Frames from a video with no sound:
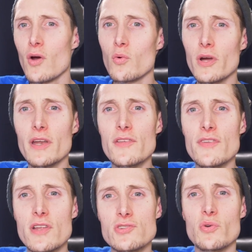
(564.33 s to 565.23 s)
We're going to
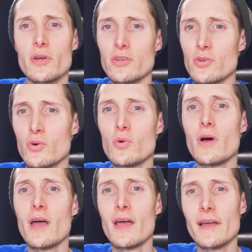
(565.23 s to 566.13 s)
send you a new
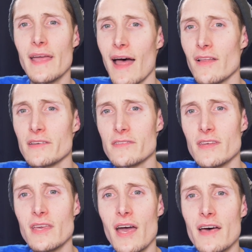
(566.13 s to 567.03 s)

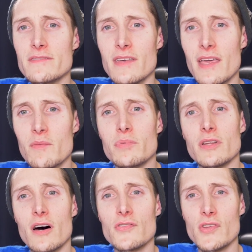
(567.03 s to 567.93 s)
Galaxy S8
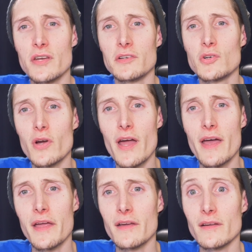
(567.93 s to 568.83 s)
Plus in
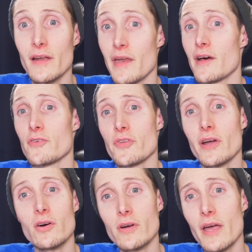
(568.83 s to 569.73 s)
gray. And I was
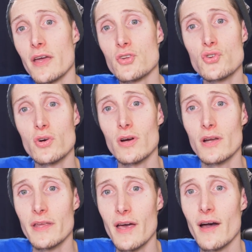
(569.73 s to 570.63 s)
like, okay, sure,
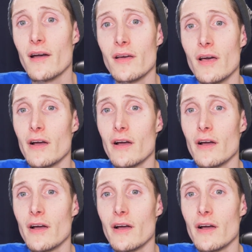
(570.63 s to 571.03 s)
yeah.